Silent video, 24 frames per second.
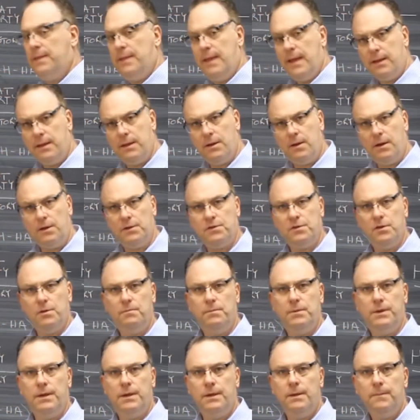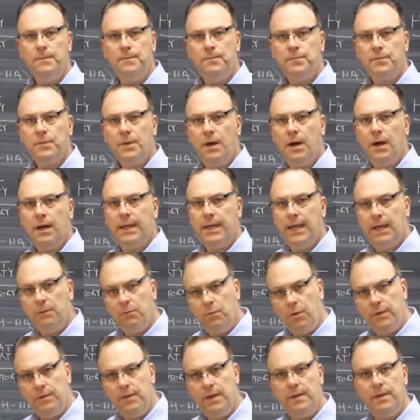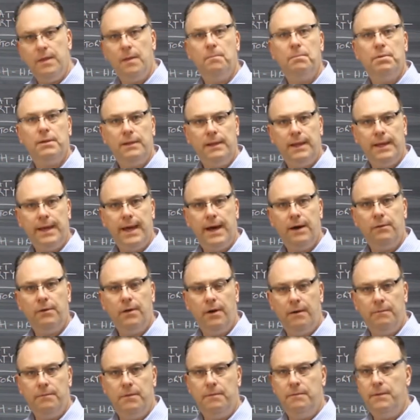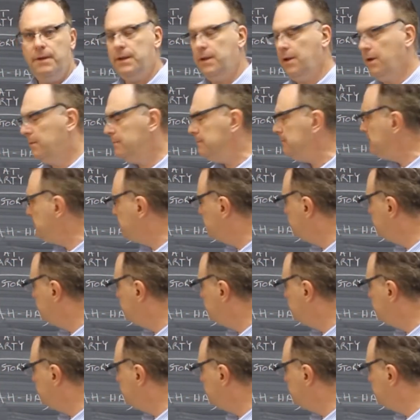and that could also be, again, within the play out of the video.